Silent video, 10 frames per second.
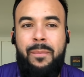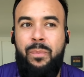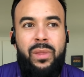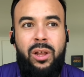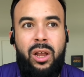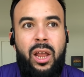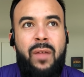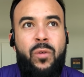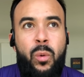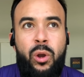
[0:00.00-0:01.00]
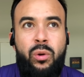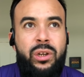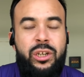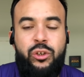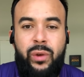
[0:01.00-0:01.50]
Look, if you were going
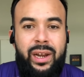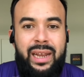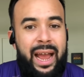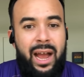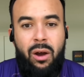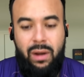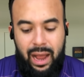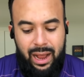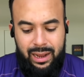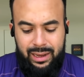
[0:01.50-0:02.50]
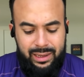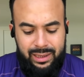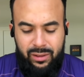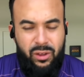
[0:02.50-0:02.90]
to trade down, the